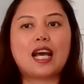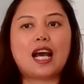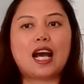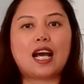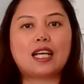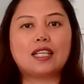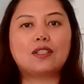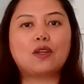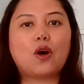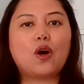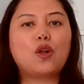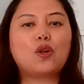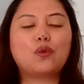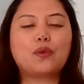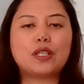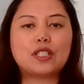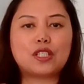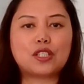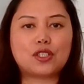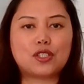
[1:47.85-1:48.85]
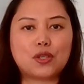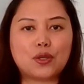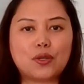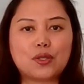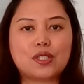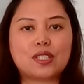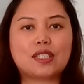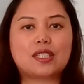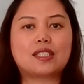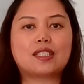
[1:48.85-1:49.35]
and always
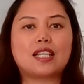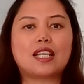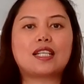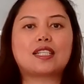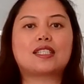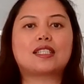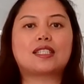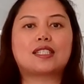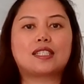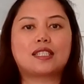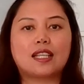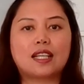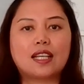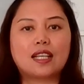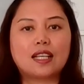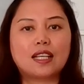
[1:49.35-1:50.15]
choose these